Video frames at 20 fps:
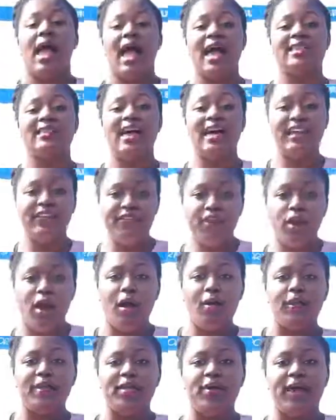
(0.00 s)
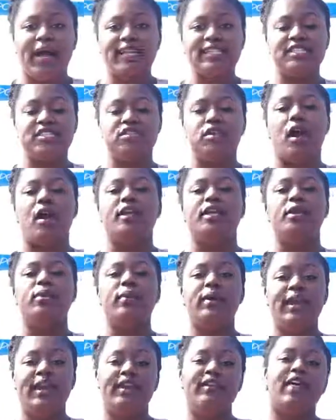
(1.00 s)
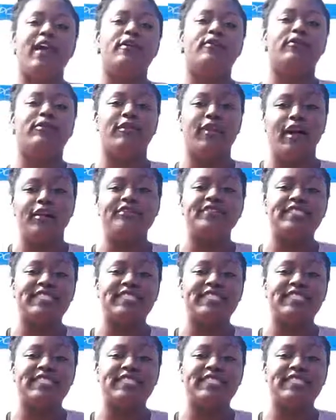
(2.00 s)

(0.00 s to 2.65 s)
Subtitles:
A lot of y'all, when you guys start, you will hear that rough